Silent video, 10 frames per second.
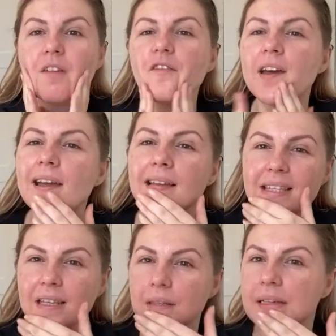phase
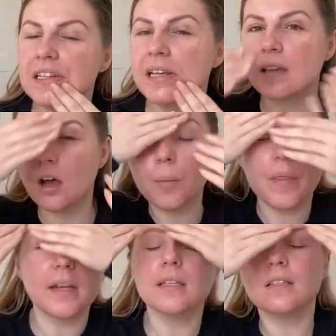things where you shake it up and
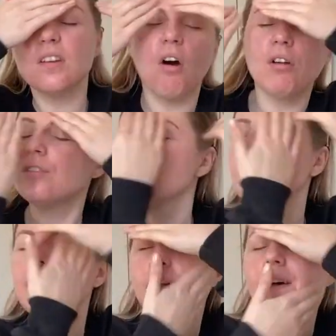then it's not
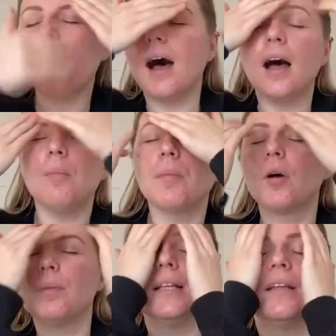um,
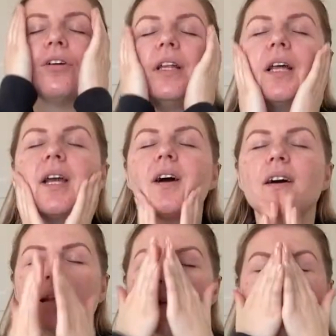completely oily.
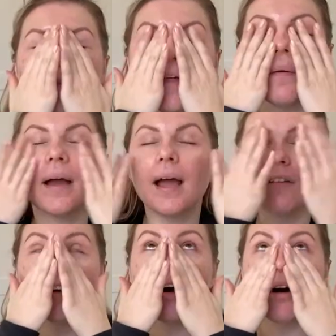And although I
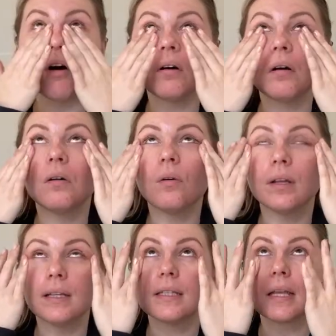have got
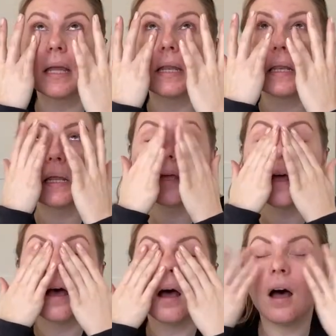oily skin,
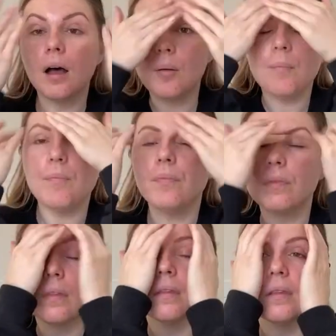um,
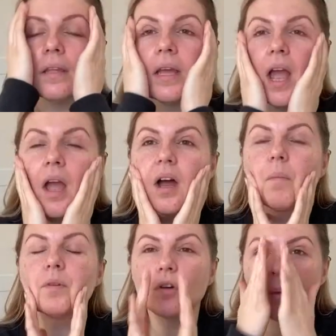it
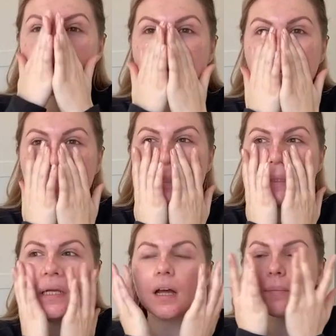absorbs really
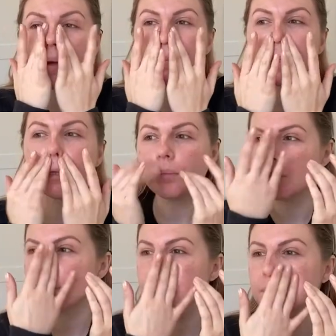quickly and my makeup
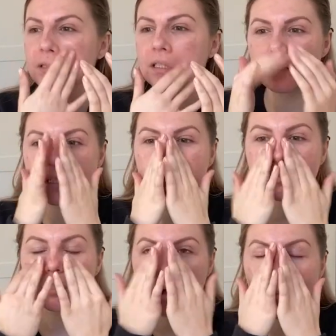looks so much nicer on
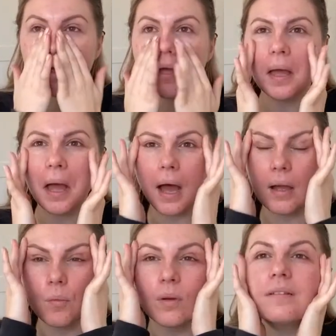top. I
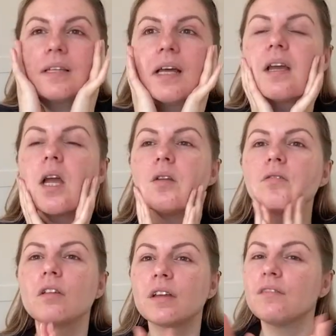will say it does
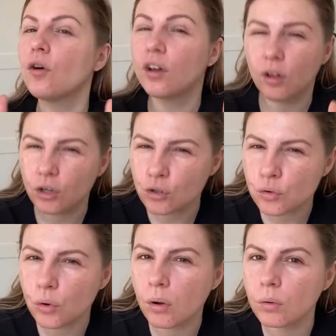nothing for oil
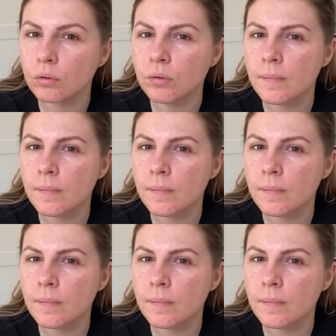control,